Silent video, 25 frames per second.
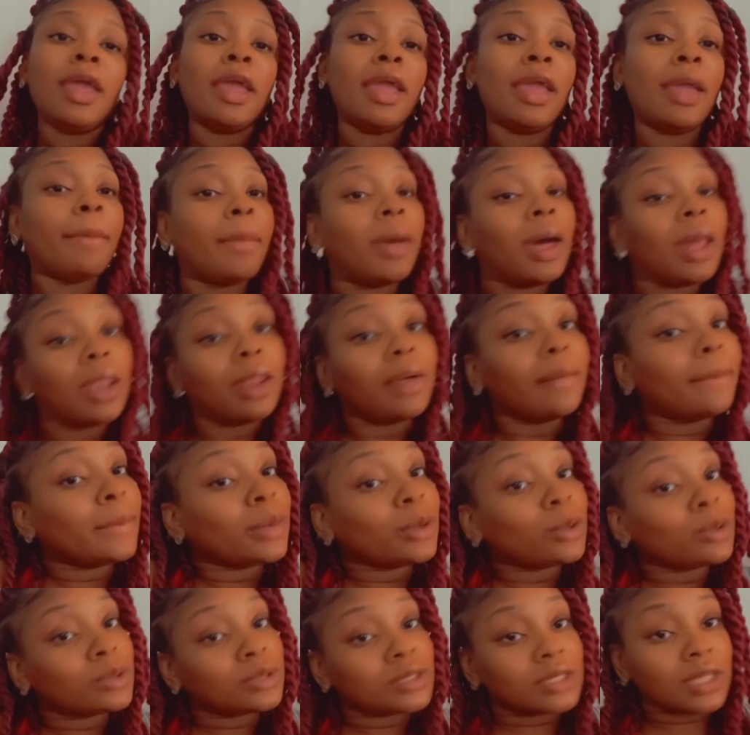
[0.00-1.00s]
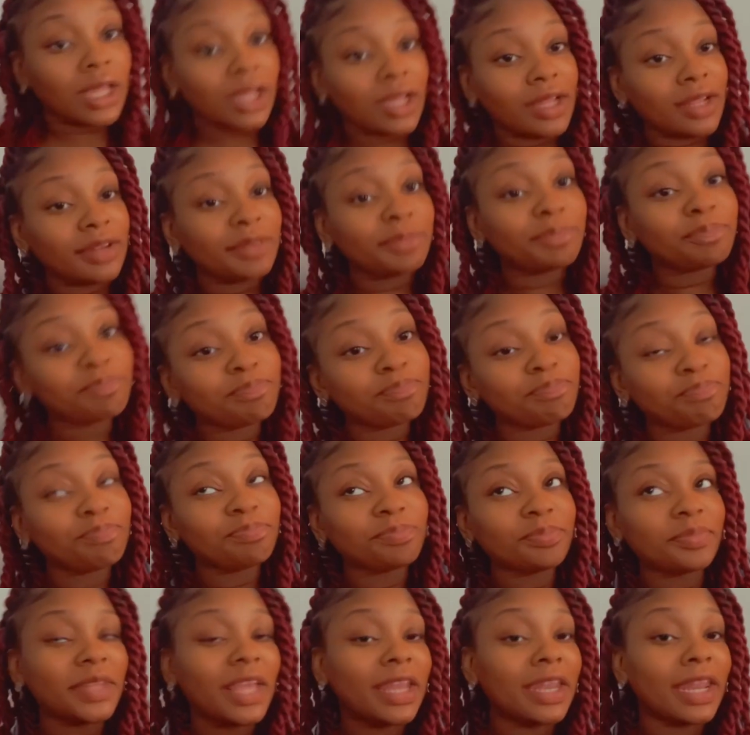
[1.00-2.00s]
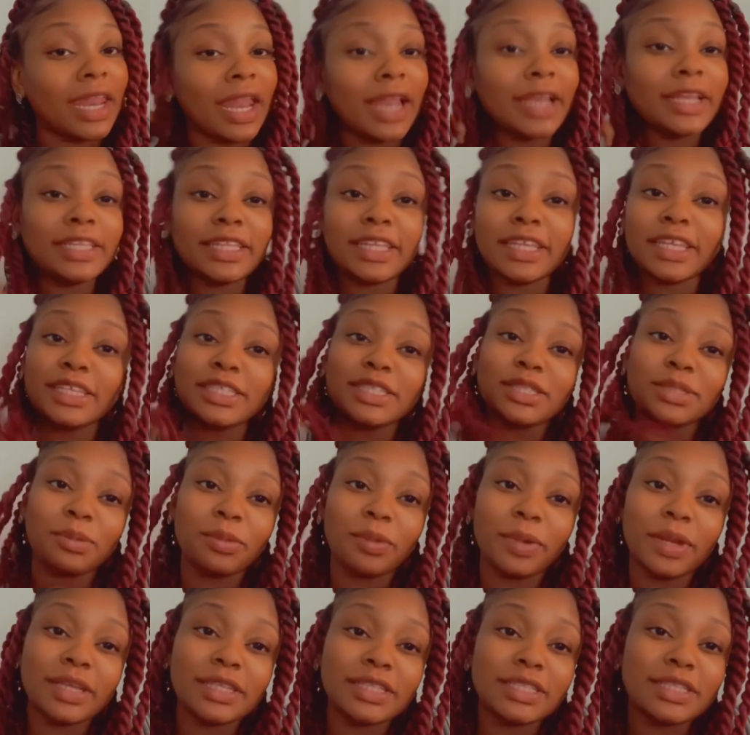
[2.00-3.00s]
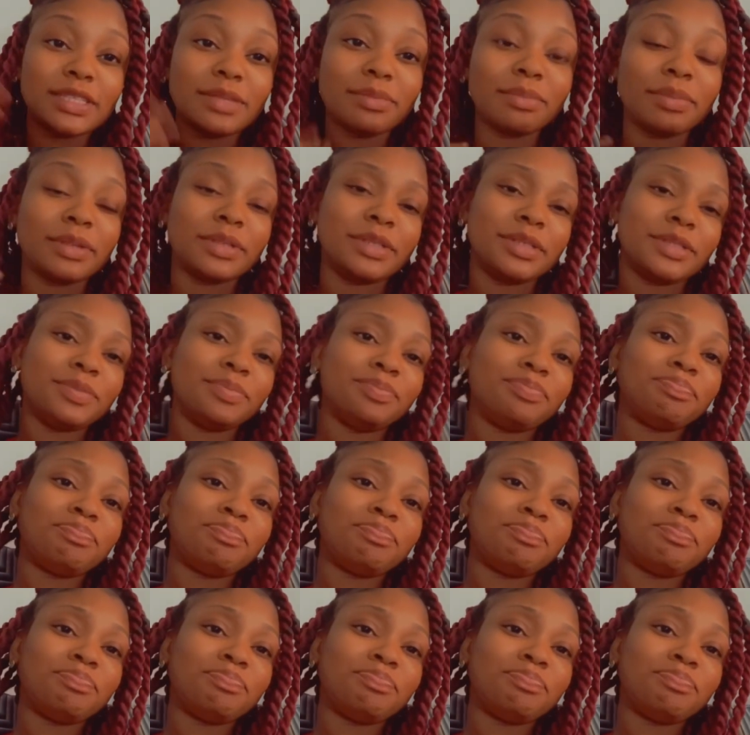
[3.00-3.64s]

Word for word: And my little boo say that I need to get some rest. But